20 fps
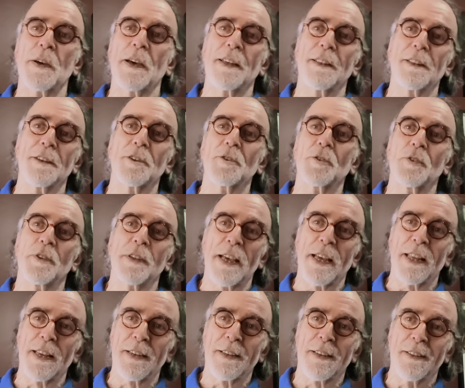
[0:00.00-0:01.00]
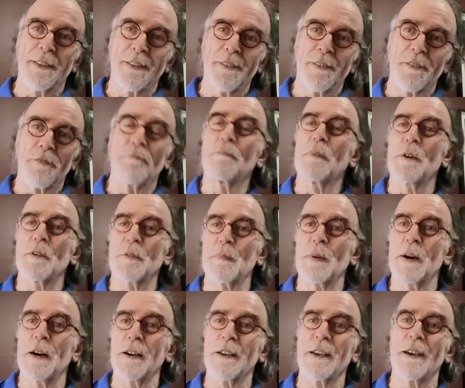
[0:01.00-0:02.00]
where the short end, both
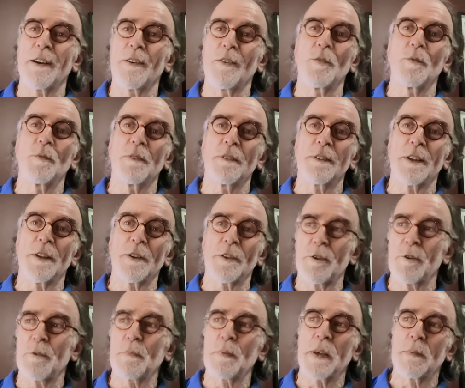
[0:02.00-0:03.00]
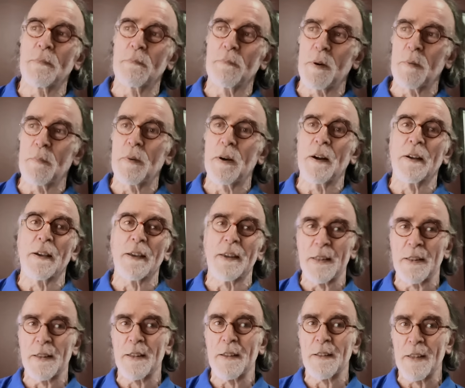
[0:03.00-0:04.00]
market, all you know, European bond market
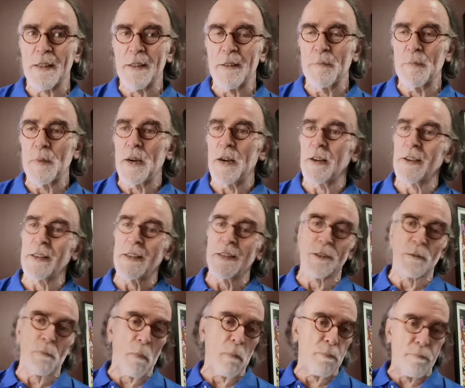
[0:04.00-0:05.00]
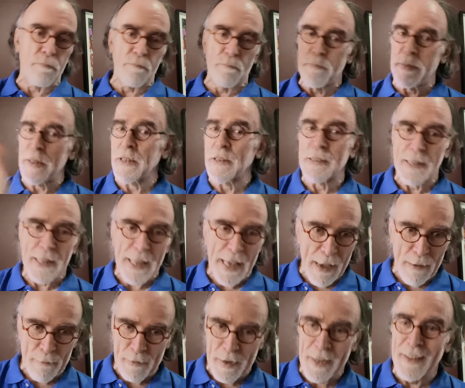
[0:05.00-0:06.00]
and the gilt market have been
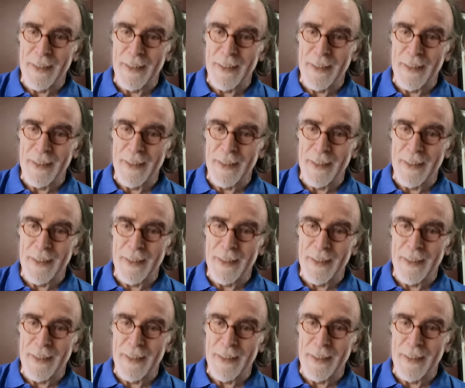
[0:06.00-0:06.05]
slammed.